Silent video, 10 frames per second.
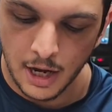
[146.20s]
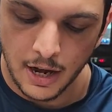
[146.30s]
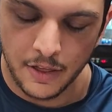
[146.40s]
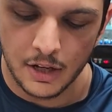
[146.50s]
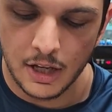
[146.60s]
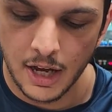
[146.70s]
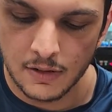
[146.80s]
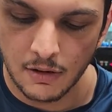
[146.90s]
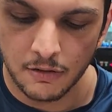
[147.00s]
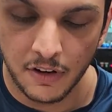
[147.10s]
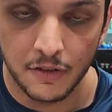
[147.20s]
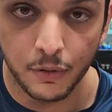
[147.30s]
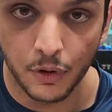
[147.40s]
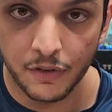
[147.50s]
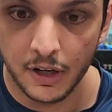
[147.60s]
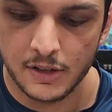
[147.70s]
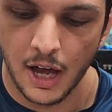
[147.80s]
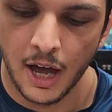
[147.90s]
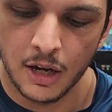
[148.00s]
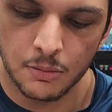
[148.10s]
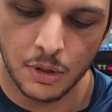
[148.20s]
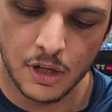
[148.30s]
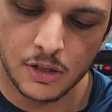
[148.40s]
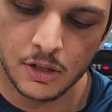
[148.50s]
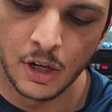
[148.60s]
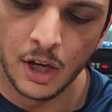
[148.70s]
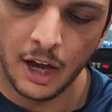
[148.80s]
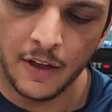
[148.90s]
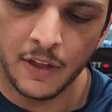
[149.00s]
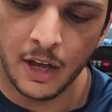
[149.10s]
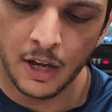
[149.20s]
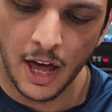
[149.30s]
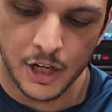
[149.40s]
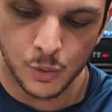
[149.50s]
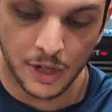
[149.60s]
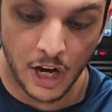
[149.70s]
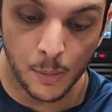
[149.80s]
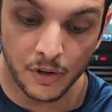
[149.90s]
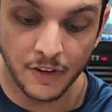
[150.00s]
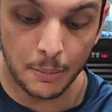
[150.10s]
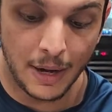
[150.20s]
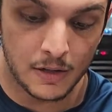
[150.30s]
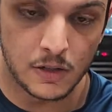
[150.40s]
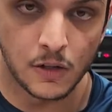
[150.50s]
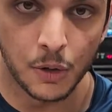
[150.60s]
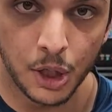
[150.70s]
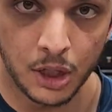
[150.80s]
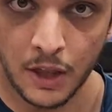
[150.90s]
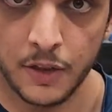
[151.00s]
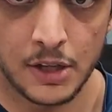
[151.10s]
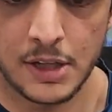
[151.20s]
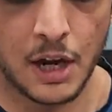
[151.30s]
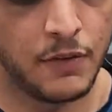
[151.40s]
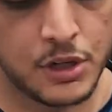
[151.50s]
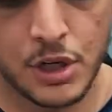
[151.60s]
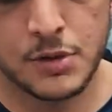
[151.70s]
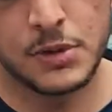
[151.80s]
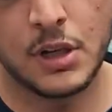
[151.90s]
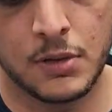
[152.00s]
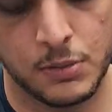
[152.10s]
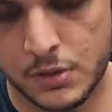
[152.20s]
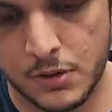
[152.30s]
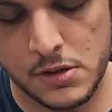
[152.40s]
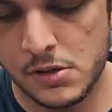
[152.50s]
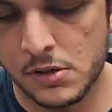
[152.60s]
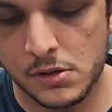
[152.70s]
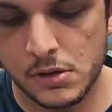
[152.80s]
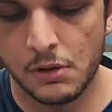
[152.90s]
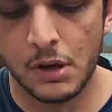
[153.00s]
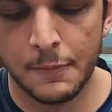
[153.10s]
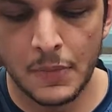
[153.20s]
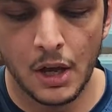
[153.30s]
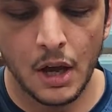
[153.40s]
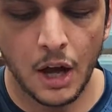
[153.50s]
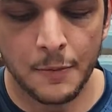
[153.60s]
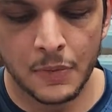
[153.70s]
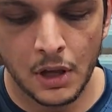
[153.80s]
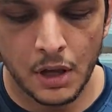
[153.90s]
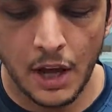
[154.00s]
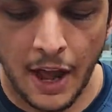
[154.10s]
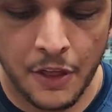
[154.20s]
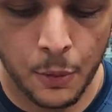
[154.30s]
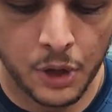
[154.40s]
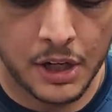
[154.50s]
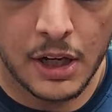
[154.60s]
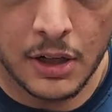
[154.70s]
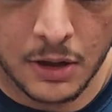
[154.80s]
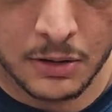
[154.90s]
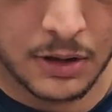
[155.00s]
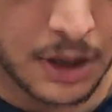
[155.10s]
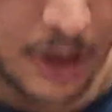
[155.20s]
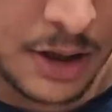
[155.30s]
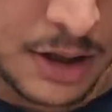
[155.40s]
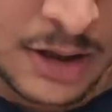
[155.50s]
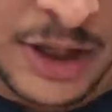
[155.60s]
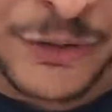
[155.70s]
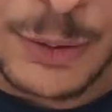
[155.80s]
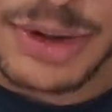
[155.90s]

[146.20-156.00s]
and then he activated Fateful effect to add and pitch, and then I just went Kelbeck effect, bounced the token, and then the entire Adventure engine was dead, which is crazy. So, and the one Agito, if you're